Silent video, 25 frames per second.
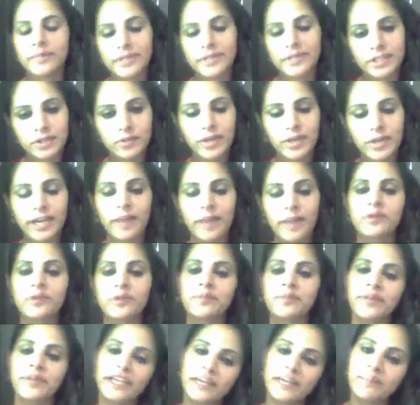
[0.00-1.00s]
Sindhu and I'm your
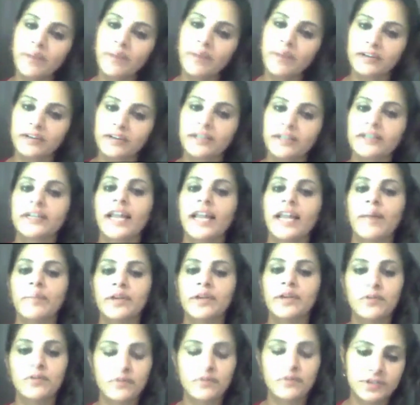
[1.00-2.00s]
speaking partner at
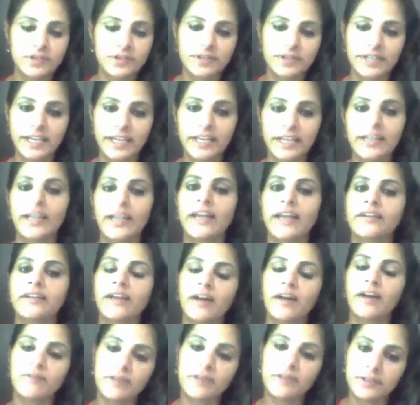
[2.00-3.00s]
Clapingo for today.
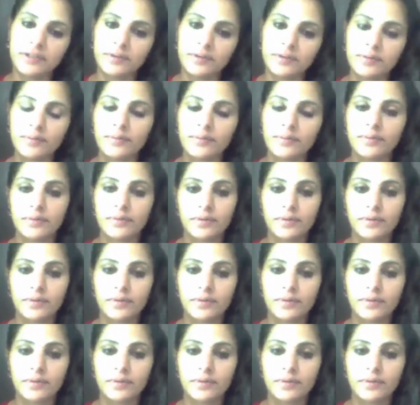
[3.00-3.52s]
And how are you?